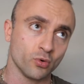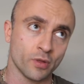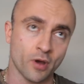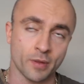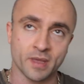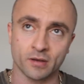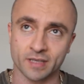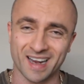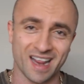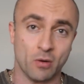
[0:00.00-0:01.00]
on the
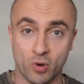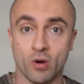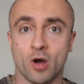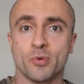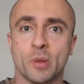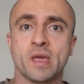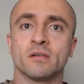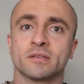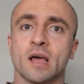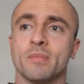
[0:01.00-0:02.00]
LSAT, and it will help you on the
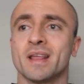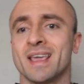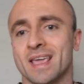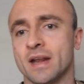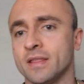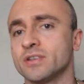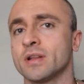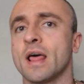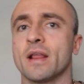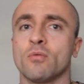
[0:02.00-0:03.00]
LSAT, but in addition to
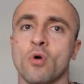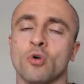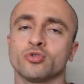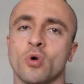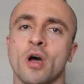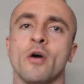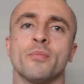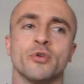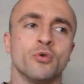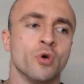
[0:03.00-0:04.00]
that, it will also
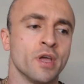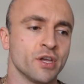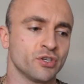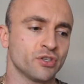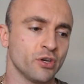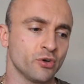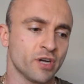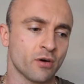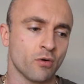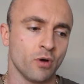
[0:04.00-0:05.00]
help you just in your
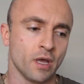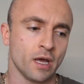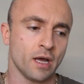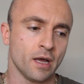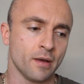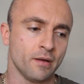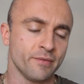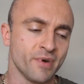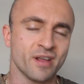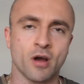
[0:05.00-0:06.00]
general
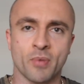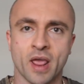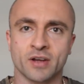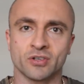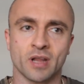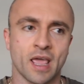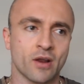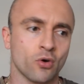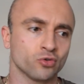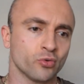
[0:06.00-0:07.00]
reading comprehension, and
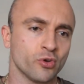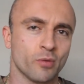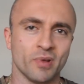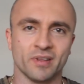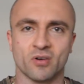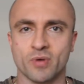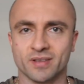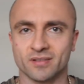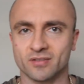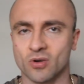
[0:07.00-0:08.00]
also in your ability to
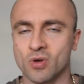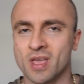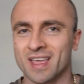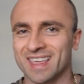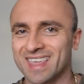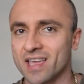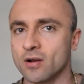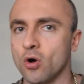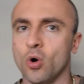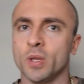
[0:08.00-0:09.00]
reason. So
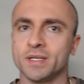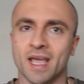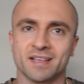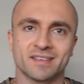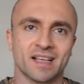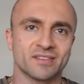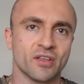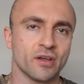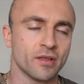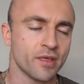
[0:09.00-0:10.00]
get all the tests. That's
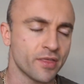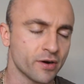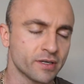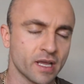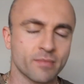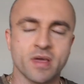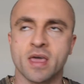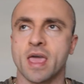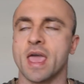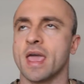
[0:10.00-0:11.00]
the third tip.
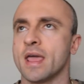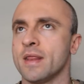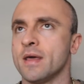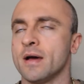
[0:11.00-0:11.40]
And